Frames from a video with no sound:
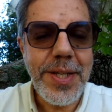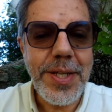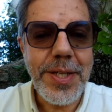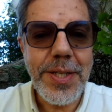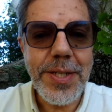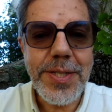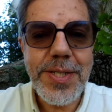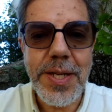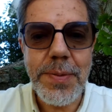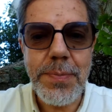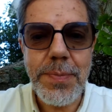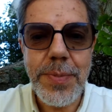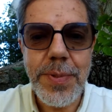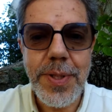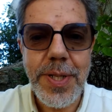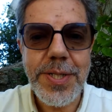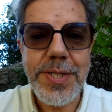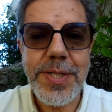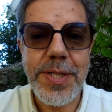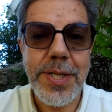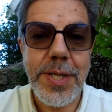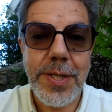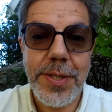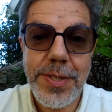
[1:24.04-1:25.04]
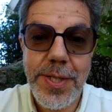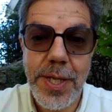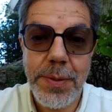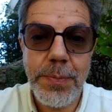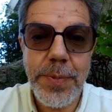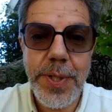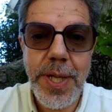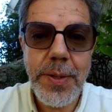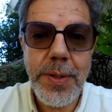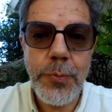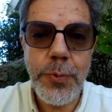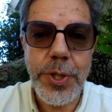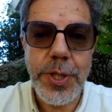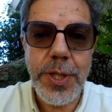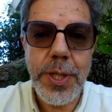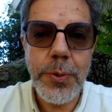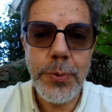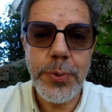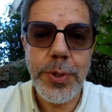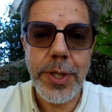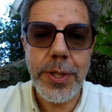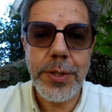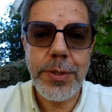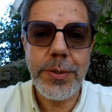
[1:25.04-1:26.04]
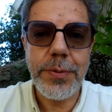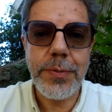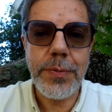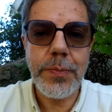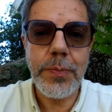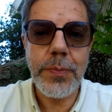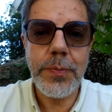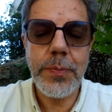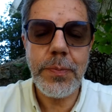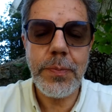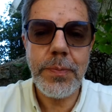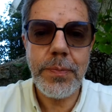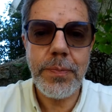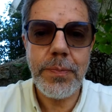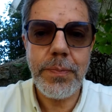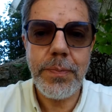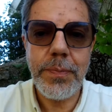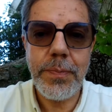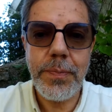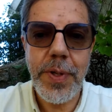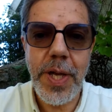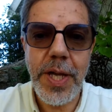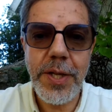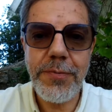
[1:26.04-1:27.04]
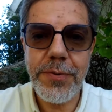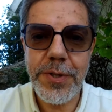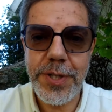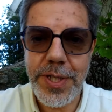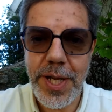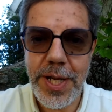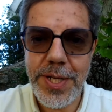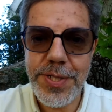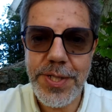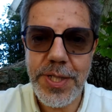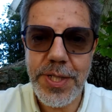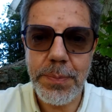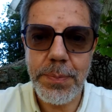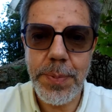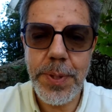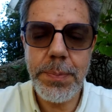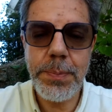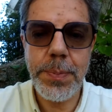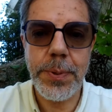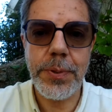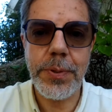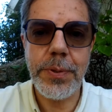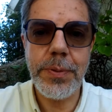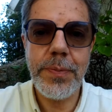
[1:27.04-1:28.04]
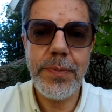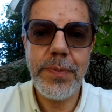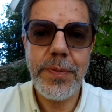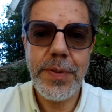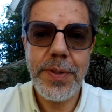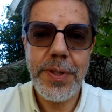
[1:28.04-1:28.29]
At the same time, we know that advertising people,